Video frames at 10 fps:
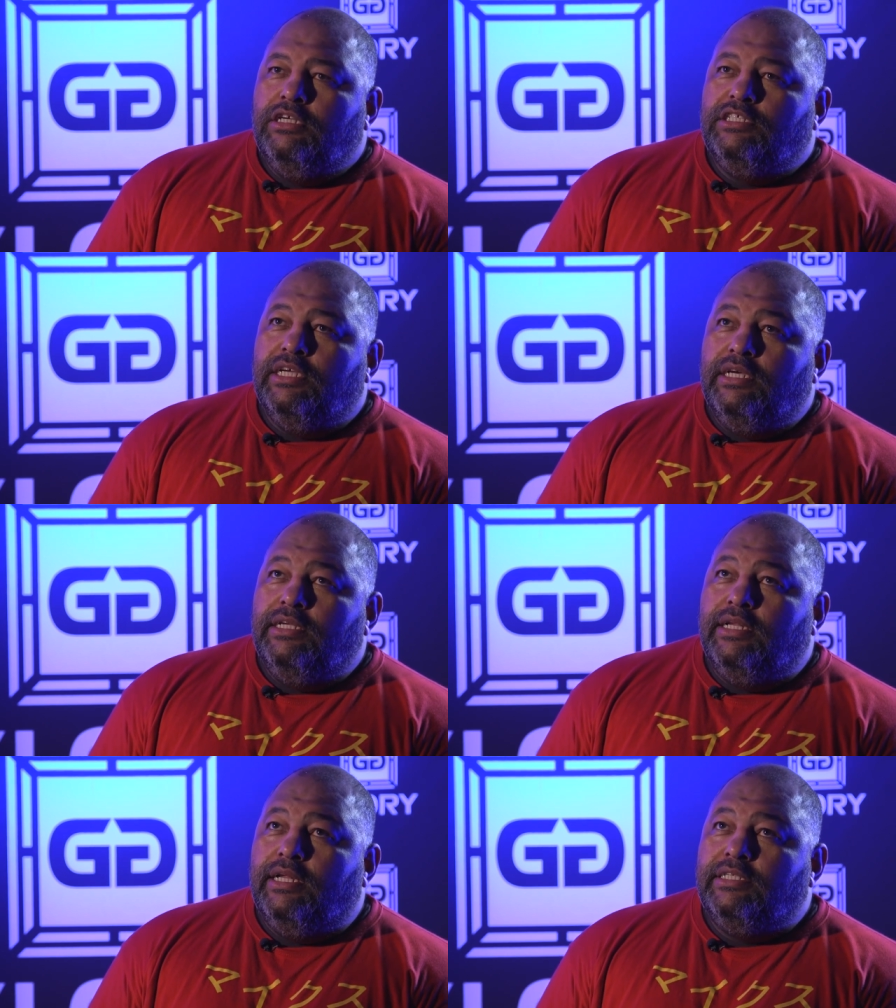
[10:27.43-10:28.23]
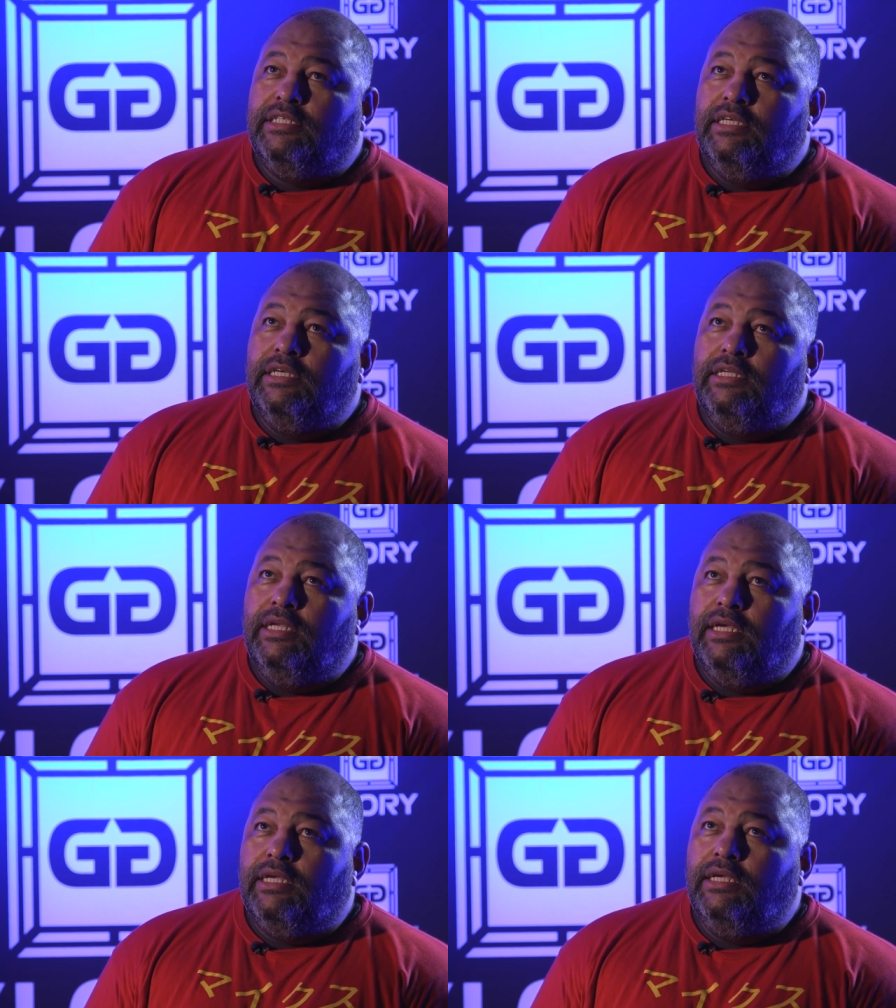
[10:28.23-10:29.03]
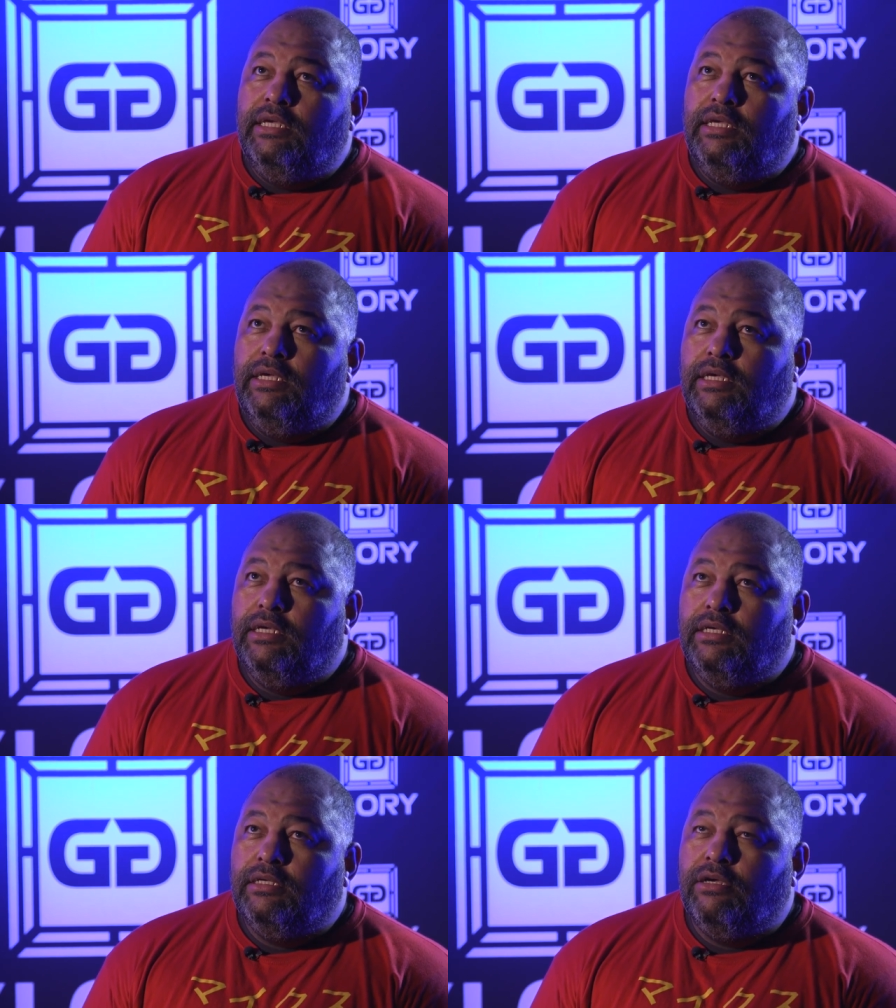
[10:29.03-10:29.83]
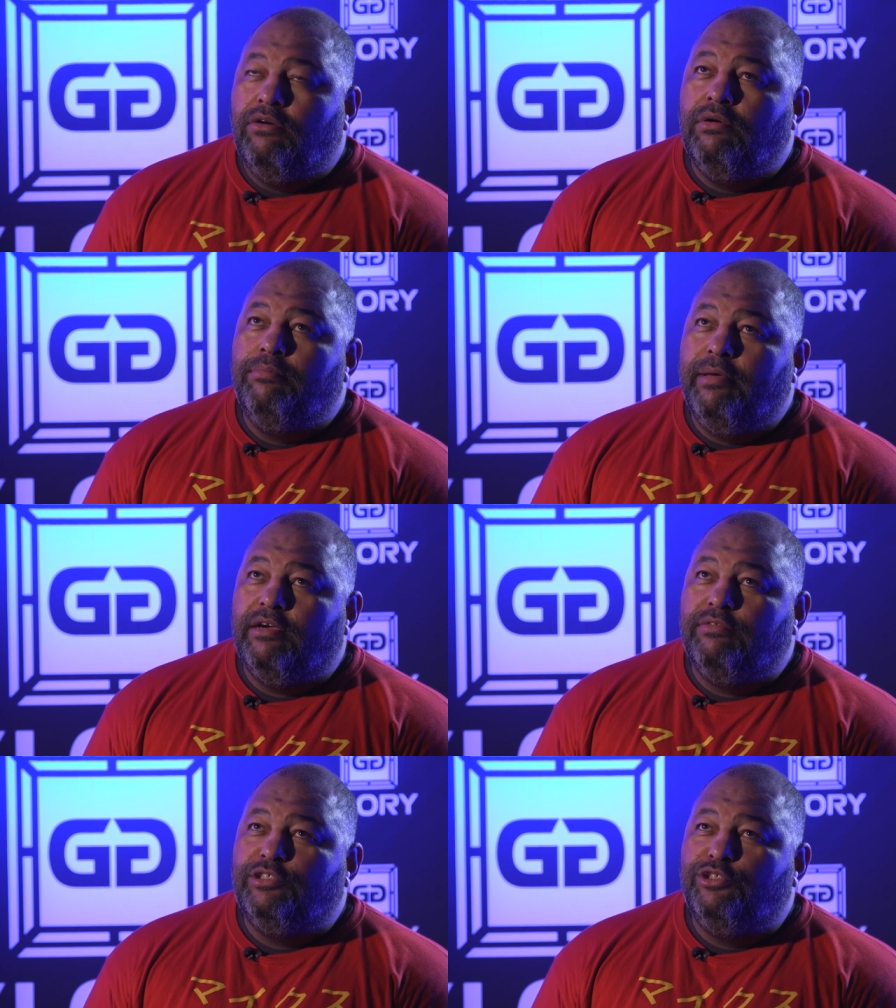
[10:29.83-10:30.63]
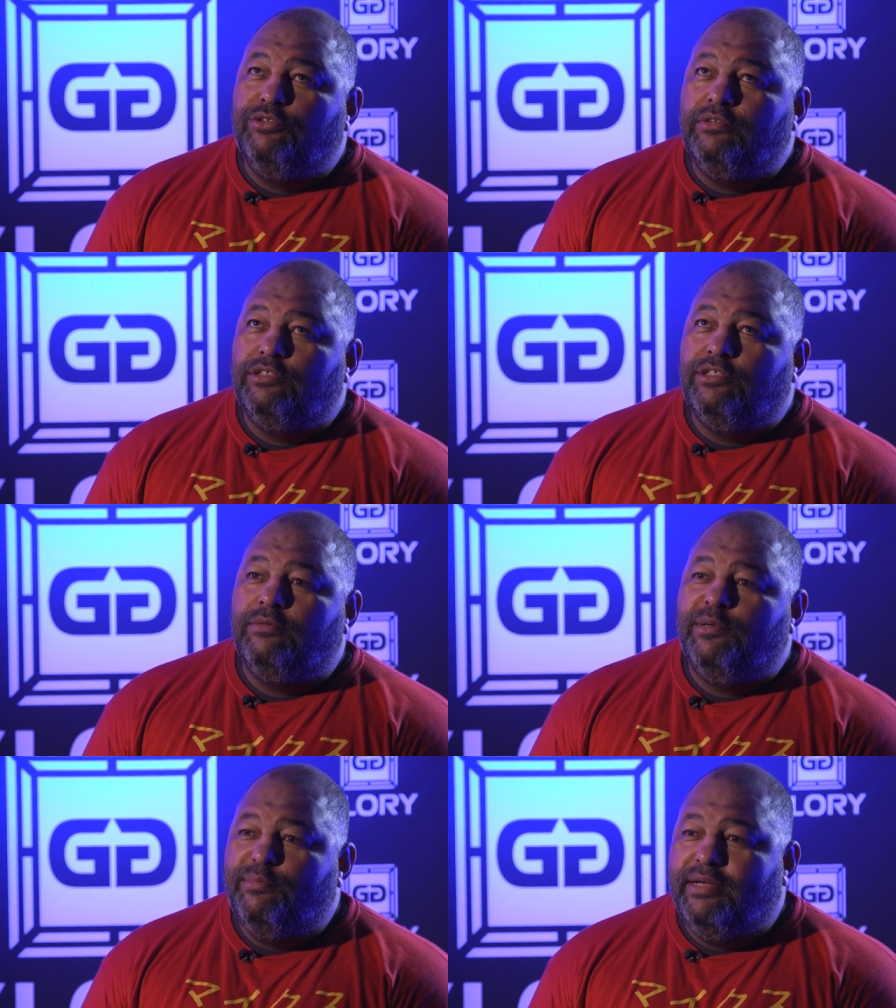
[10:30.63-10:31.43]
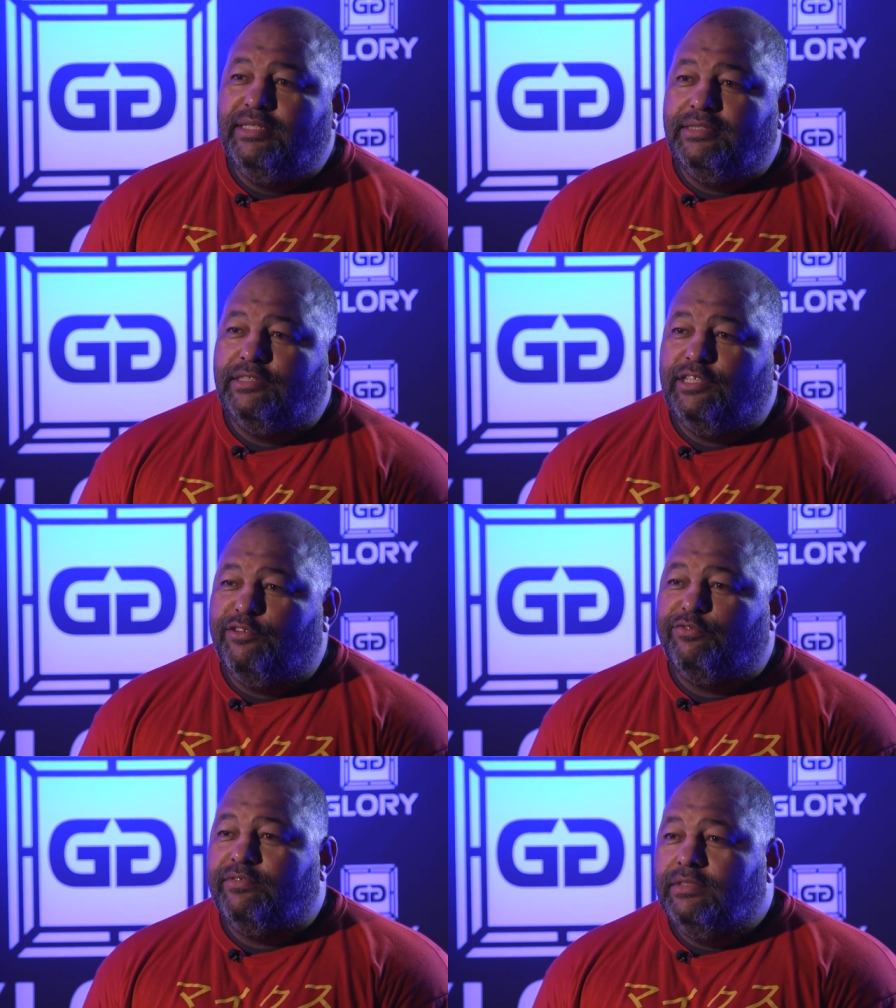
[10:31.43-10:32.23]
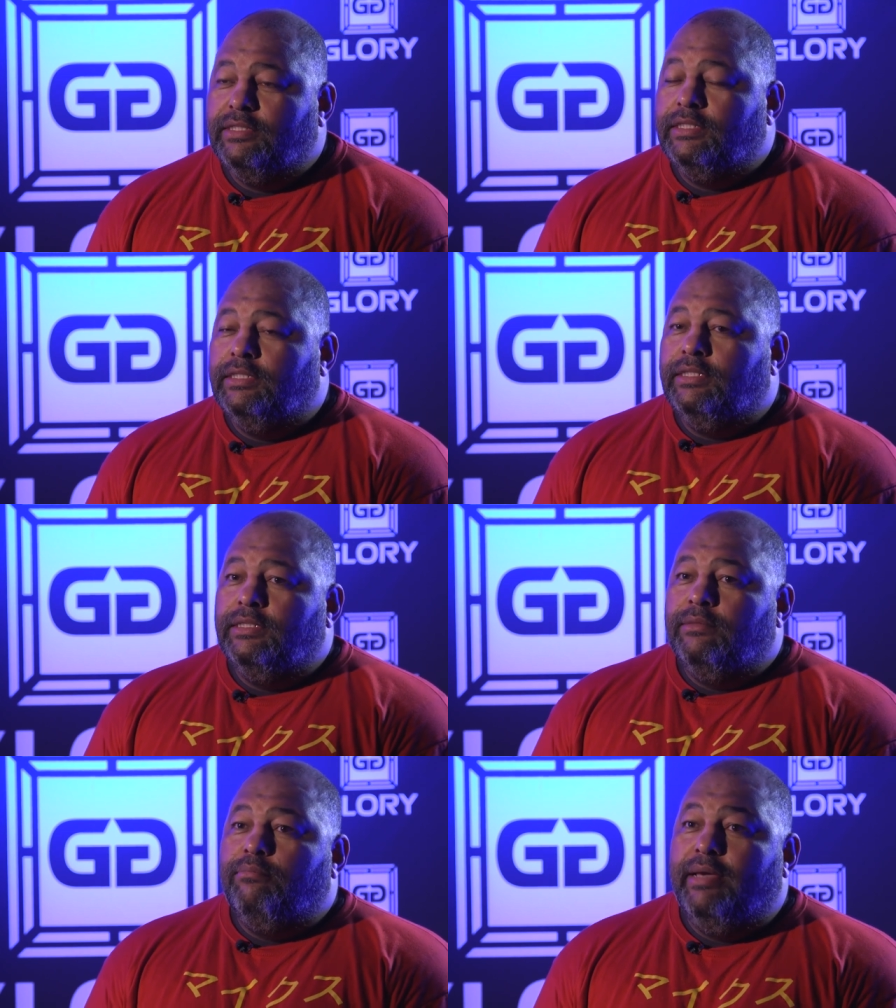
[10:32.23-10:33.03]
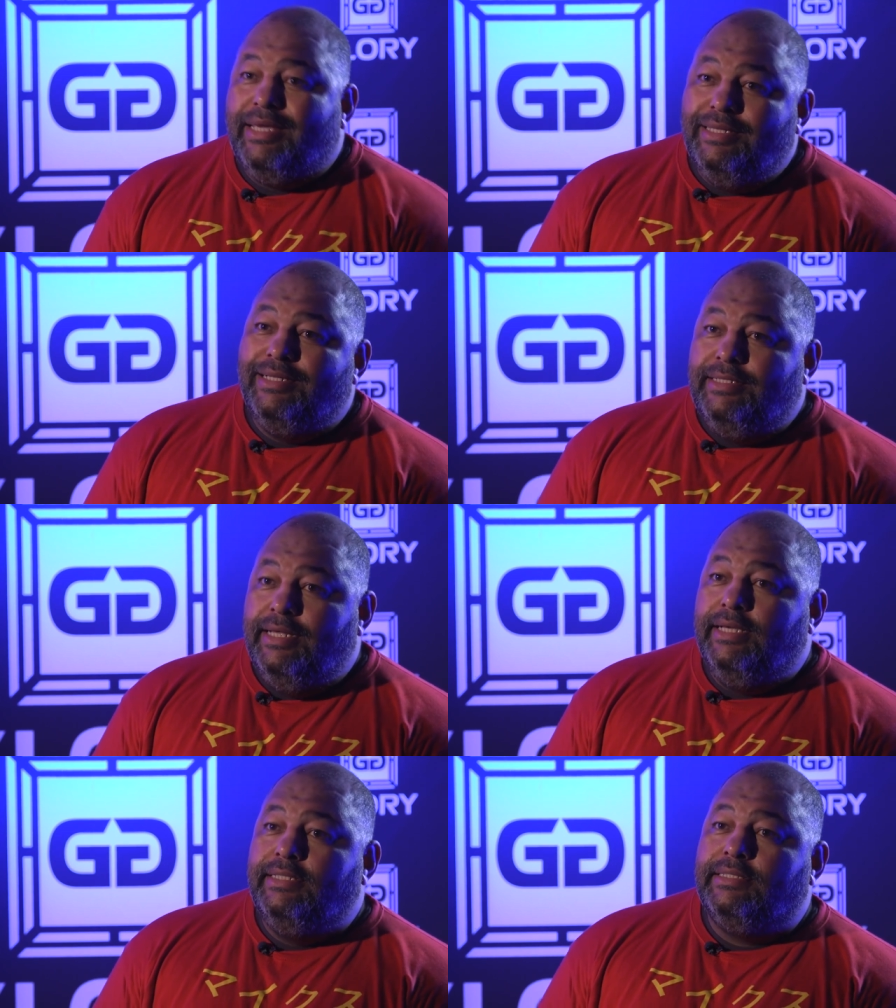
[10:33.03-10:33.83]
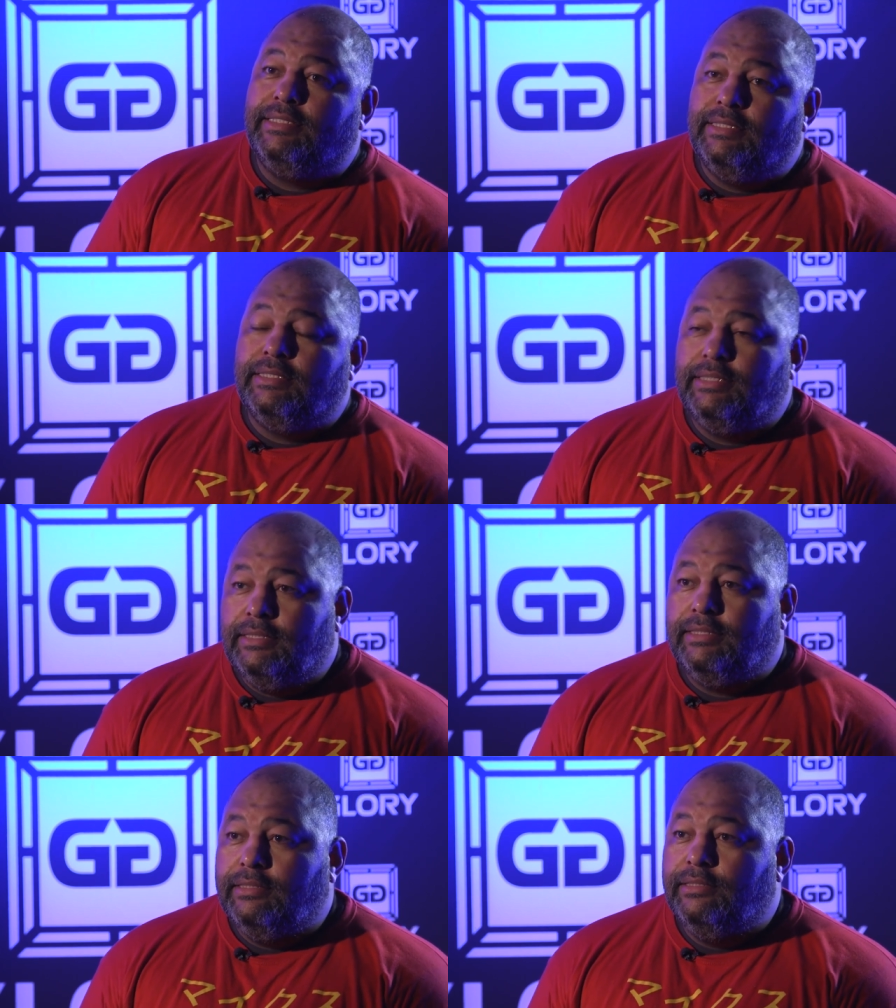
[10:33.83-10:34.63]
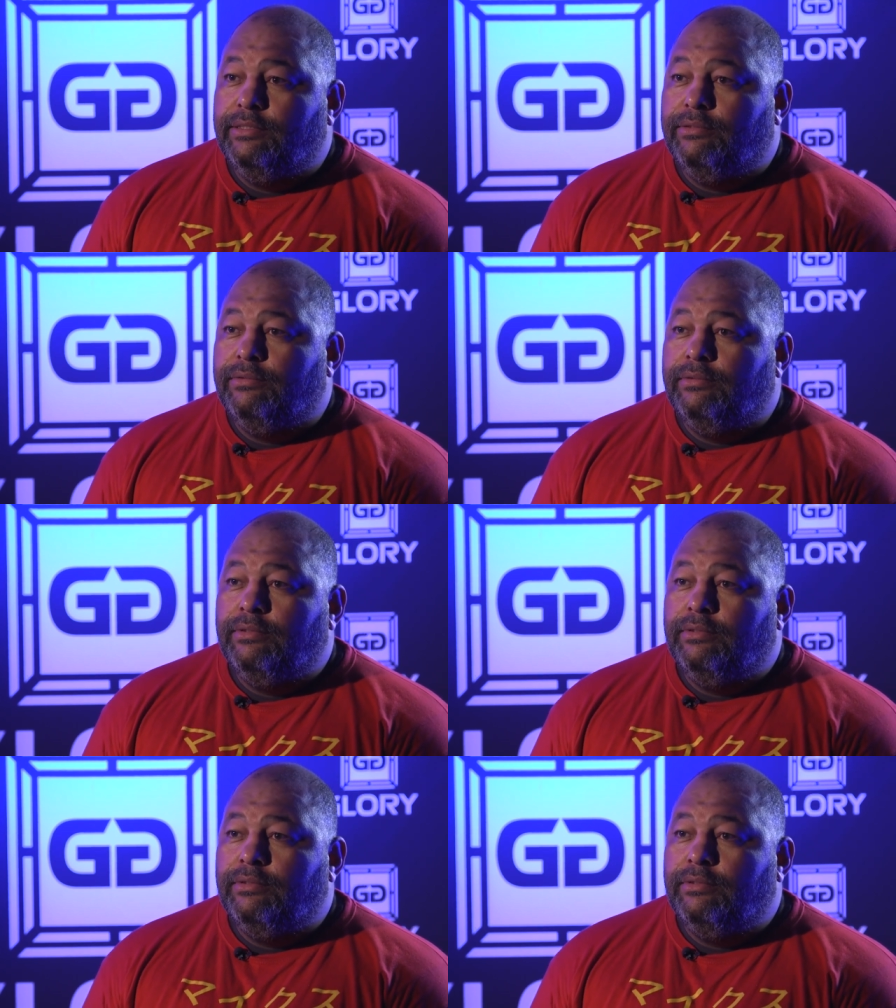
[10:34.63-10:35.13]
say that I see Nieky going backwards, doing some amazing stuff back in the days. You know,